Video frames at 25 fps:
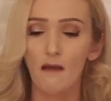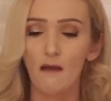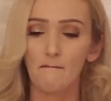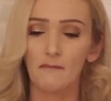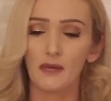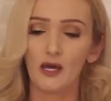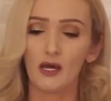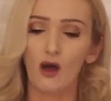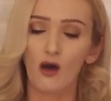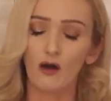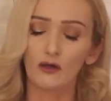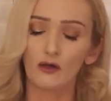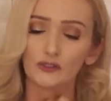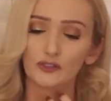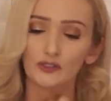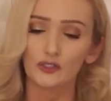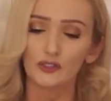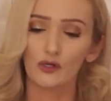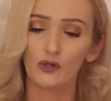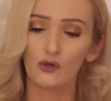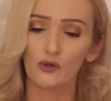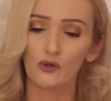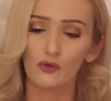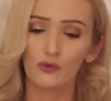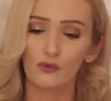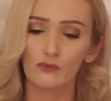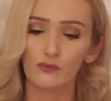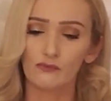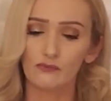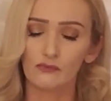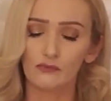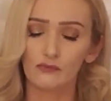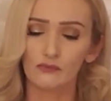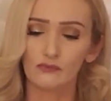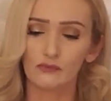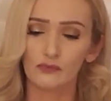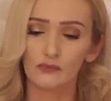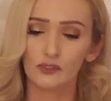but also
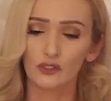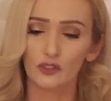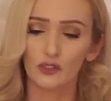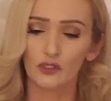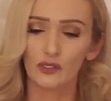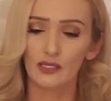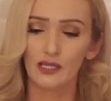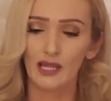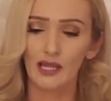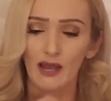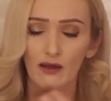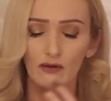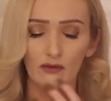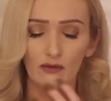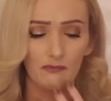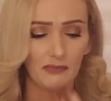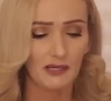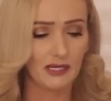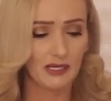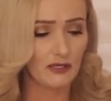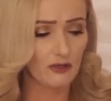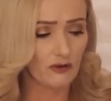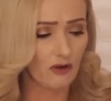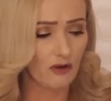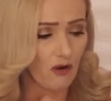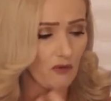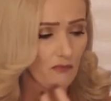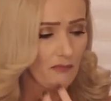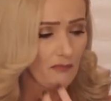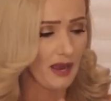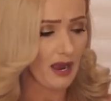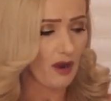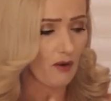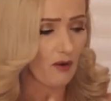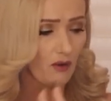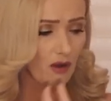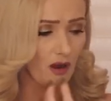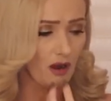learning how to be in your own
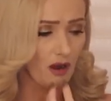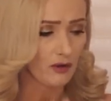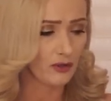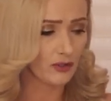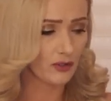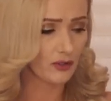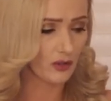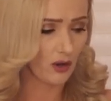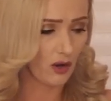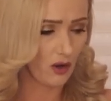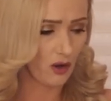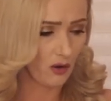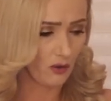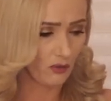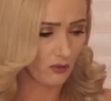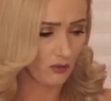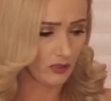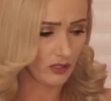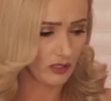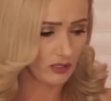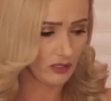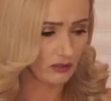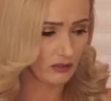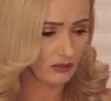power on your own.